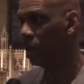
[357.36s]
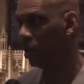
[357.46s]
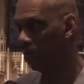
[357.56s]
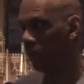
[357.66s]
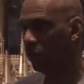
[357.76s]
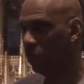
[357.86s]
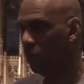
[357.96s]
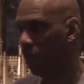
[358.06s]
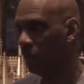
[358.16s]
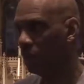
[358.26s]
And they fought a
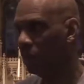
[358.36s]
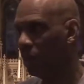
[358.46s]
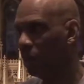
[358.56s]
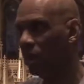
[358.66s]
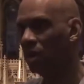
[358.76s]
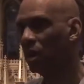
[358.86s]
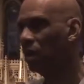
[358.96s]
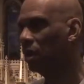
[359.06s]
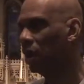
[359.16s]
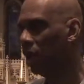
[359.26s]
battle up there.
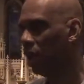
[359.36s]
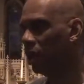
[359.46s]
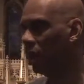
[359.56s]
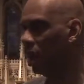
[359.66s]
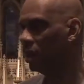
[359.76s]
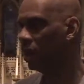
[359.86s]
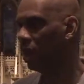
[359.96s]
And as a